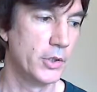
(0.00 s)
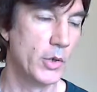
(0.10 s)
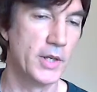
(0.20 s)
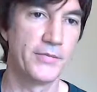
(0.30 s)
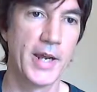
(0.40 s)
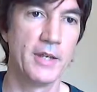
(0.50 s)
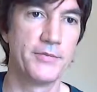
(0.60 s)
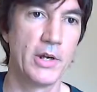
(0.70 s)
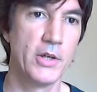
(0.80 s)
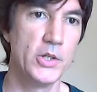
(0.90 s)
You're going to find
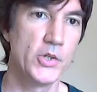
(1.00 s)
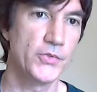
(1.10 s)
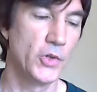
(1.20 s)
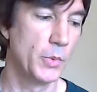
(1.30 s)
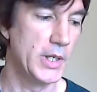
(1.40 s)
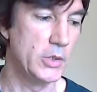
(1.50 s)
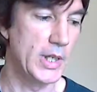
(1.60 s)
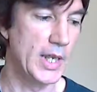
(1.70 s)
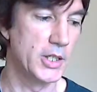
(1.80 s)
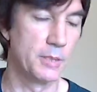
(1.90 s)
it very useful when you
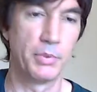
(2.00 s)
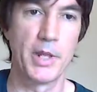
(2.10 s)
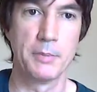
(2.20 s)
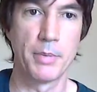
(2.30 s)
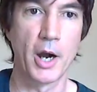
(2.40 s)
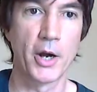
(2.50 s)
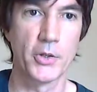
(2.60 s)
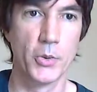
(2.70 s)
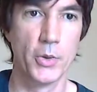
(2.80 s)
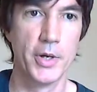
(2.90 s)
get into playing
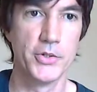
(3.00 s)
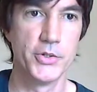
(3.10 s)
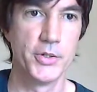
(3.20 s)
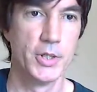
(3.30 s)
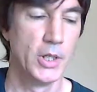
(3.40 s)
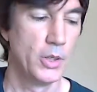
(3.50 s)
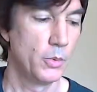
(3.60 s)
bar chords,